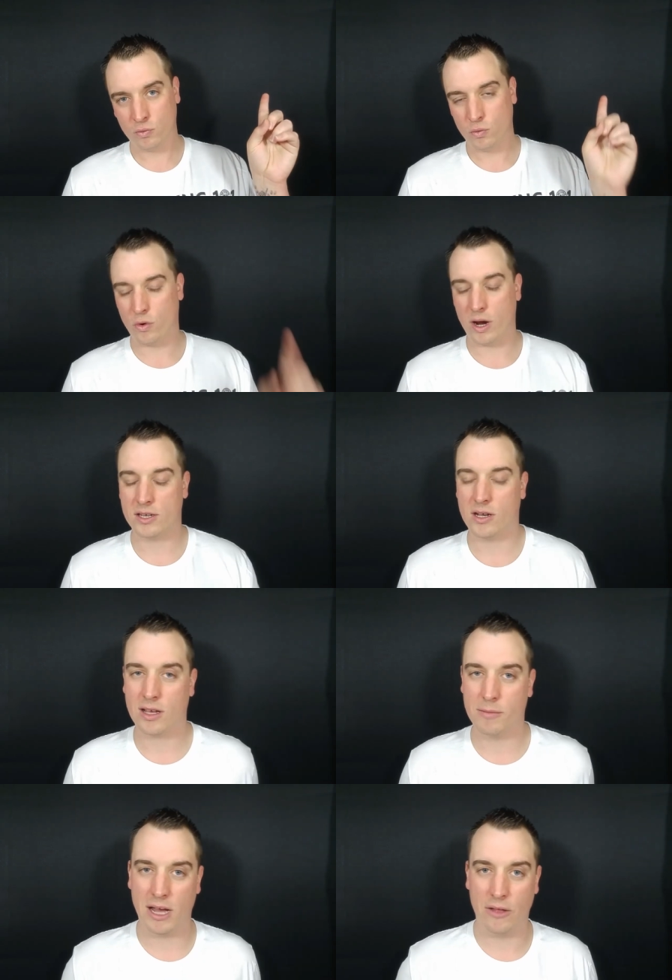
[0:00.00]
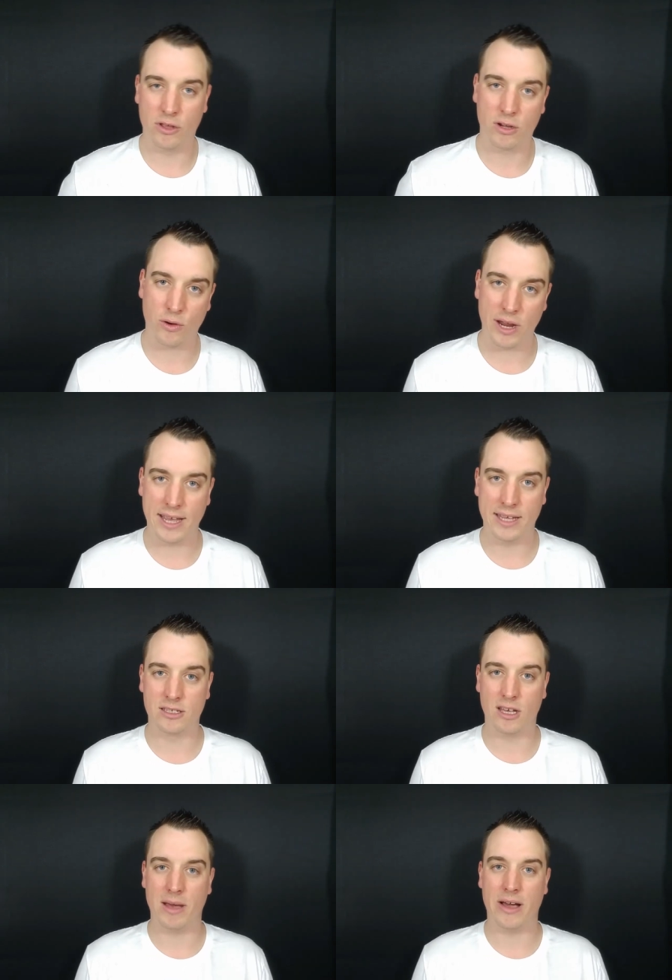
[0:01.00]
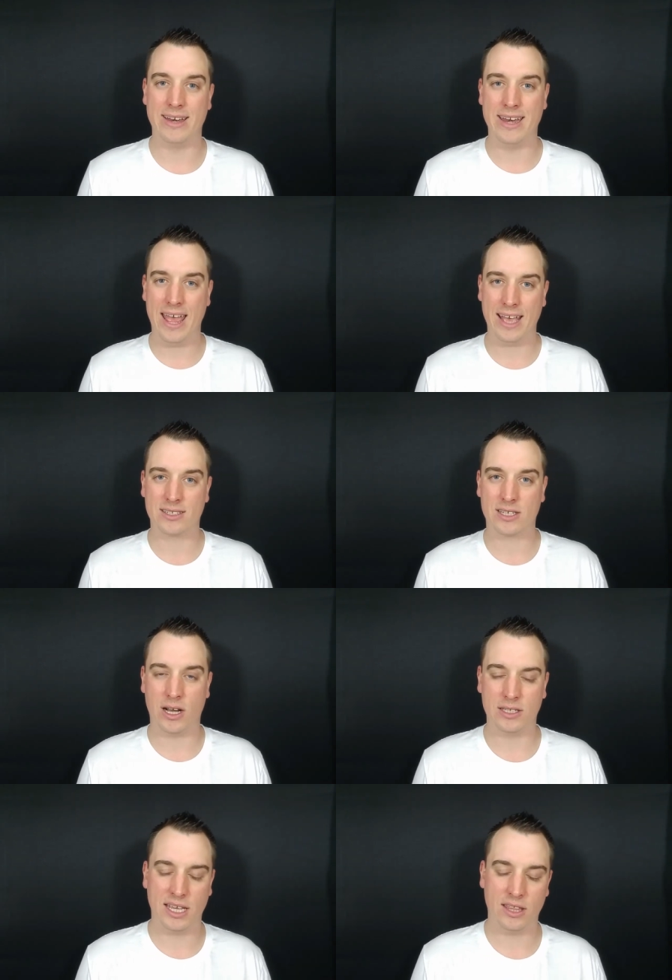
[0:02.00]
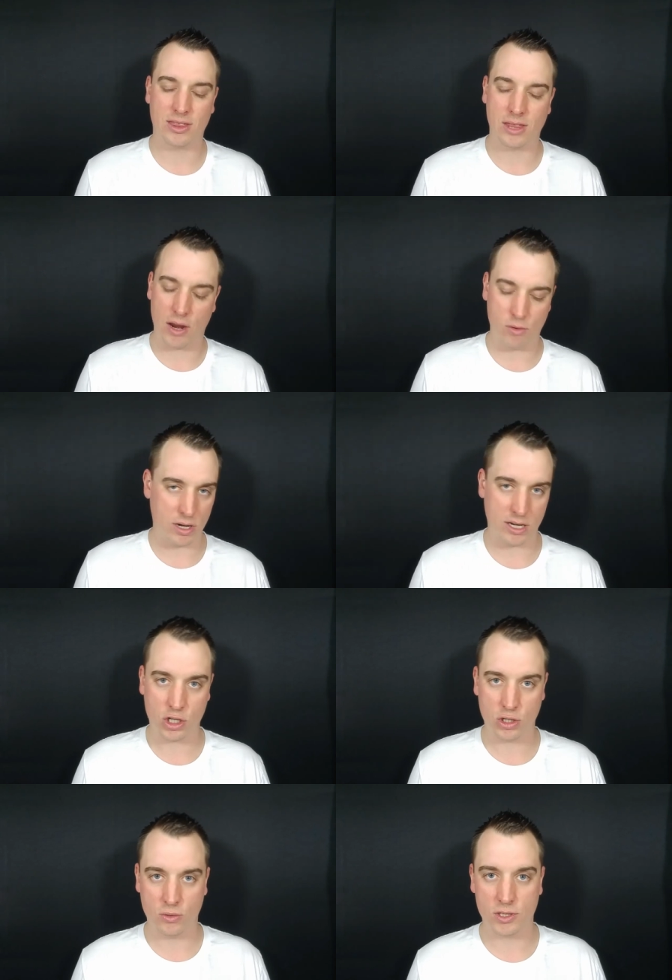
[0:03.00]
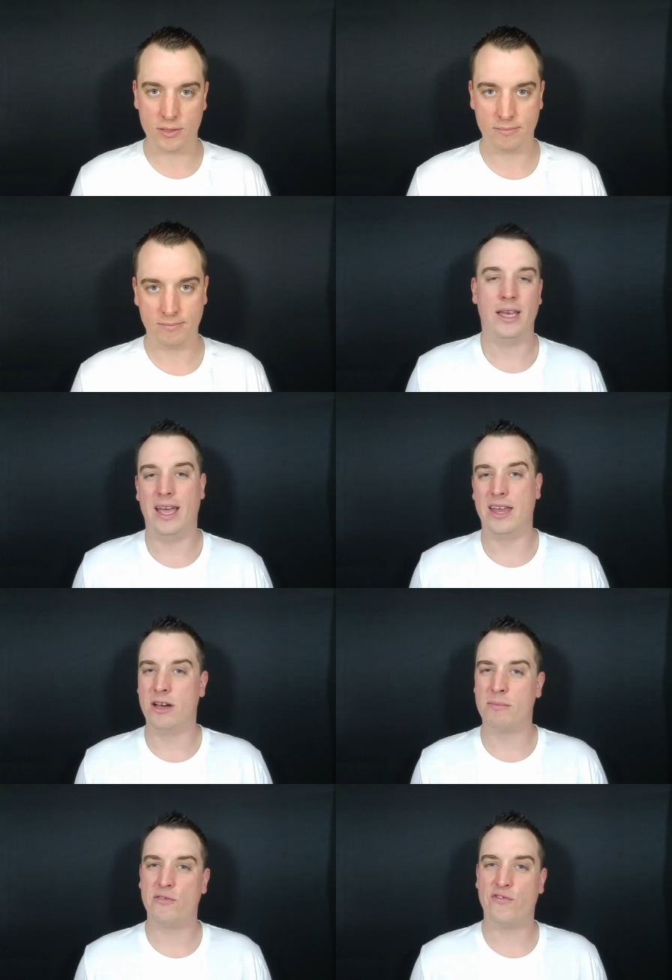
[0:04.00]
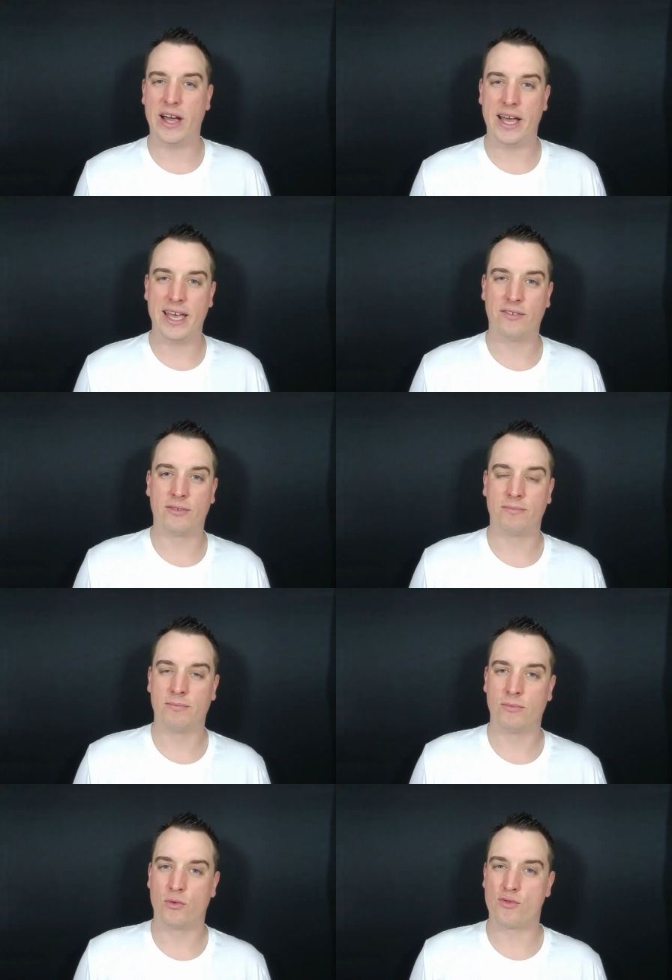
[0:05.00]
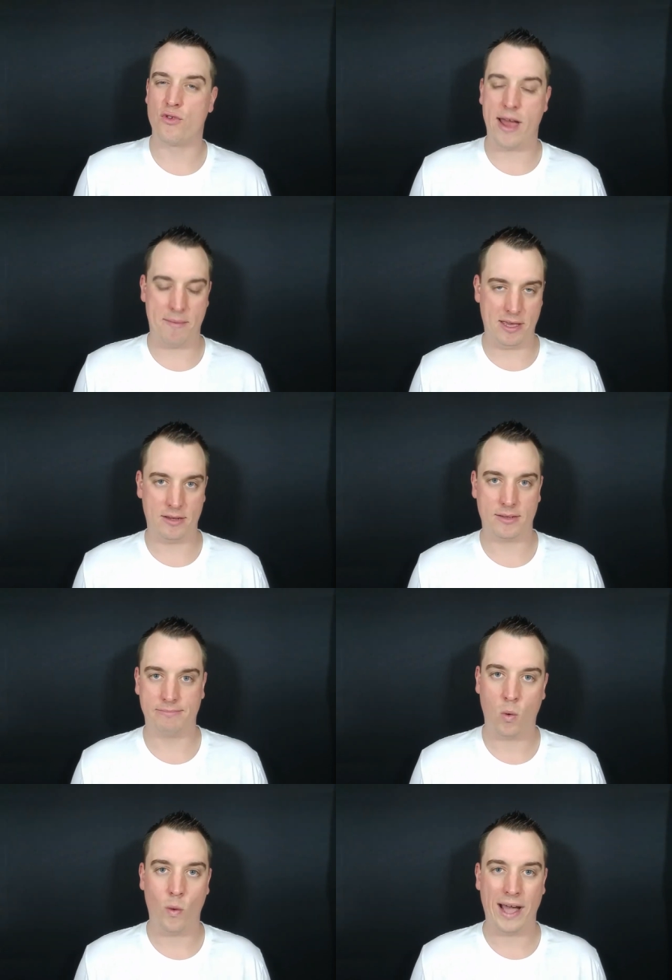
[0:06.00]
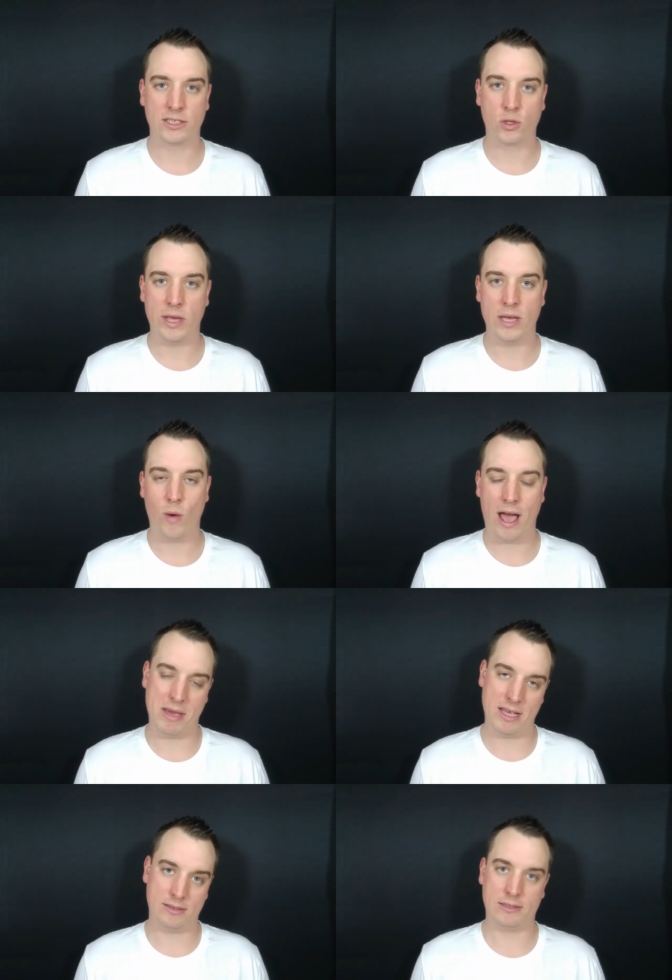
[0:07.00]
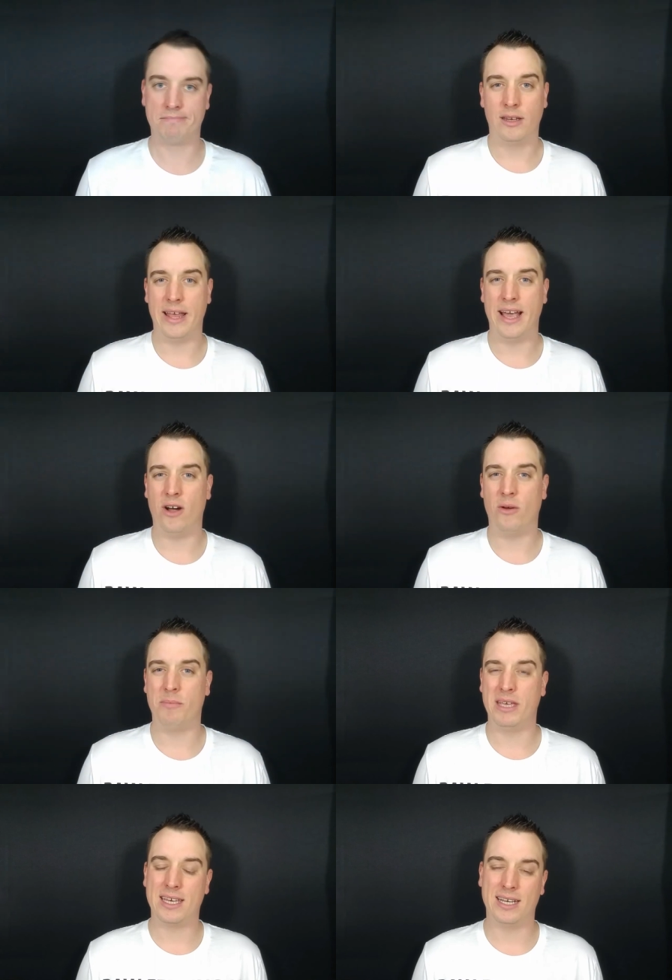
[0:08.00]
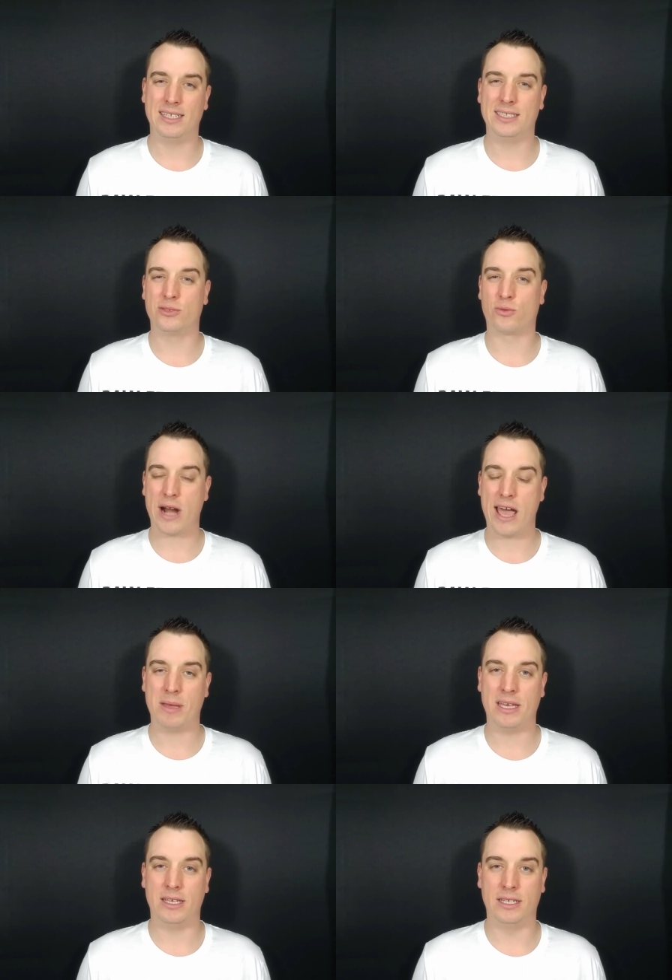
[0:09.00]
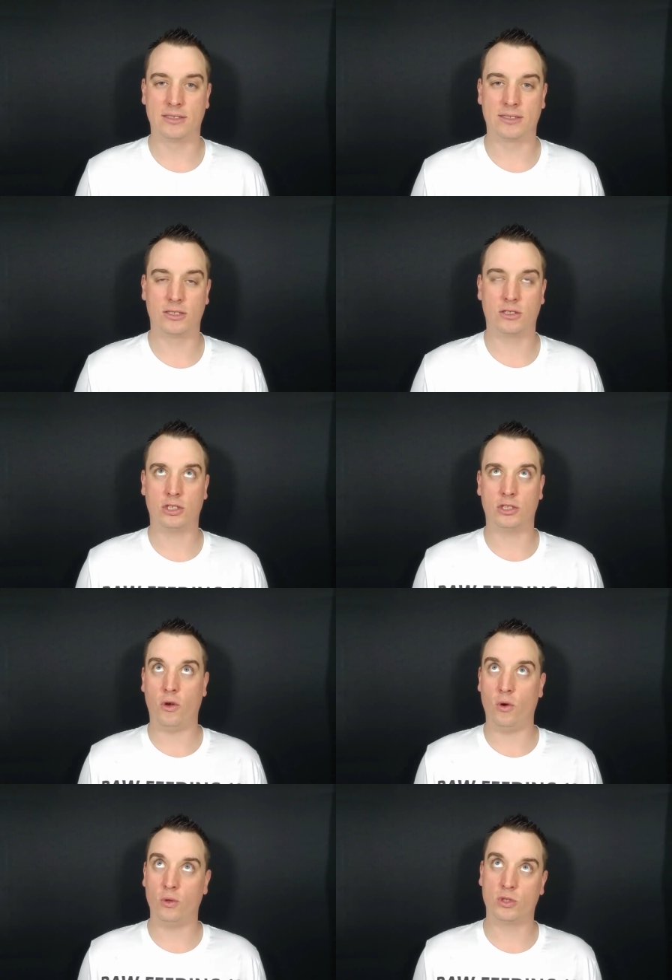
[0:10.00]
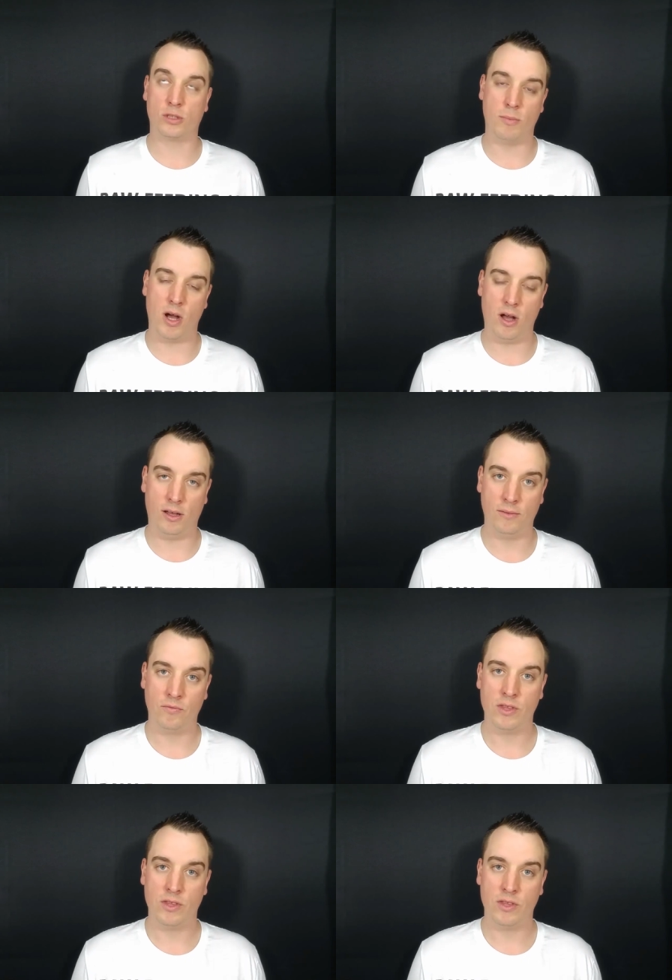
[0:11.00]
where I talk about the craze about necks causing thyroid issues. And number 5, rabbit. Wasqui wabbits. Now, because rabbit is so small